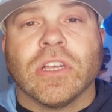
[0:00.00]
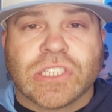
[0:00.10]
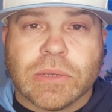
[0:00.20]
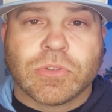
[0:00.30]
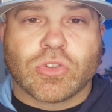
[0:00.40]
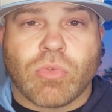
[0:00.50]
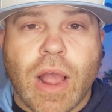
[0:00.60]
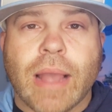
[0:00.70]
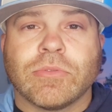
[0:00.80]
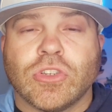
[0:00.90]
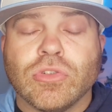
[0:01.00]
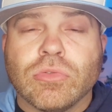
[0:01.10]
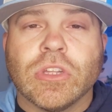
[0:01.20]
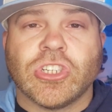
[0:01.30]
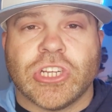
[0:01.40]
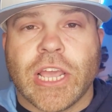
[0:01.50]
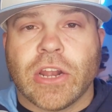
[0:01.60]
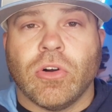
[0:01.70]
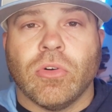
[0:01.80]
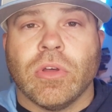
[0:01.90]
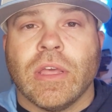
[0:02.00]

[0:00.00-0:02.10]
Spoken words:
subscribe to the channel,